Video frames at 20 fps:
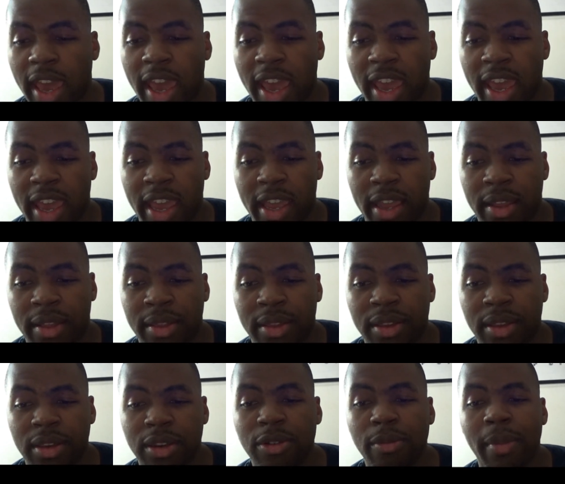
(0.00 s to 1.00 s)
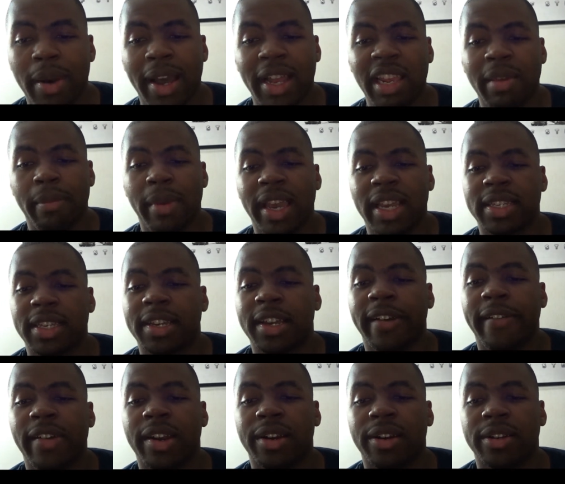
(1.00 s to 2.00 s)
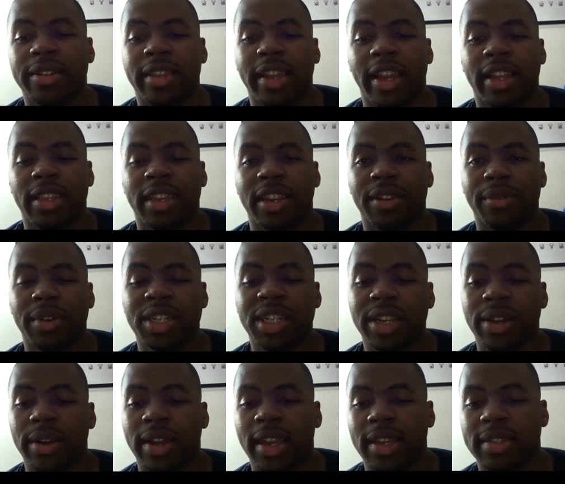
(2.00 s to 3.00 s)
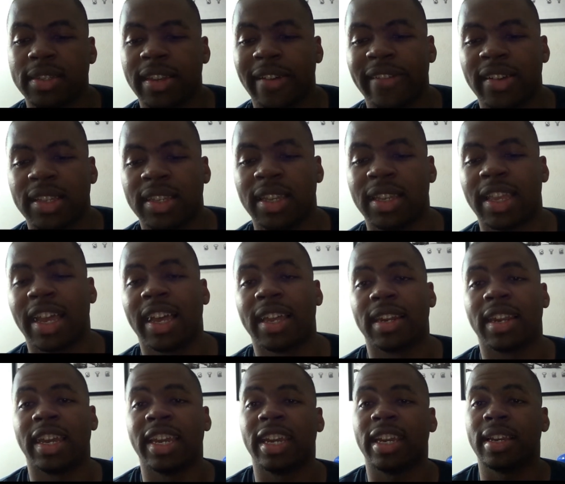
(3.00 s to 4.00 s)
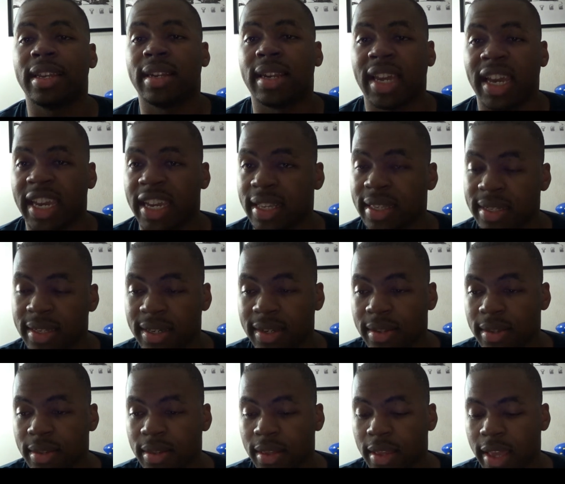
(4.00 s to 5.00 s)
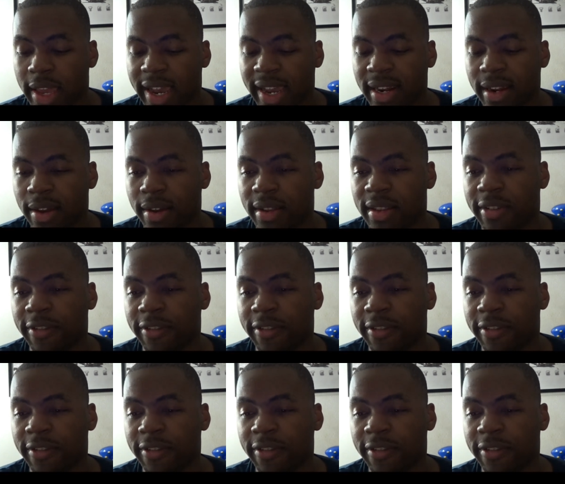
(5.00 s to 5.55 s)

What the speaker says: And Umani makes it clear that the original Godzilla did not like light at all.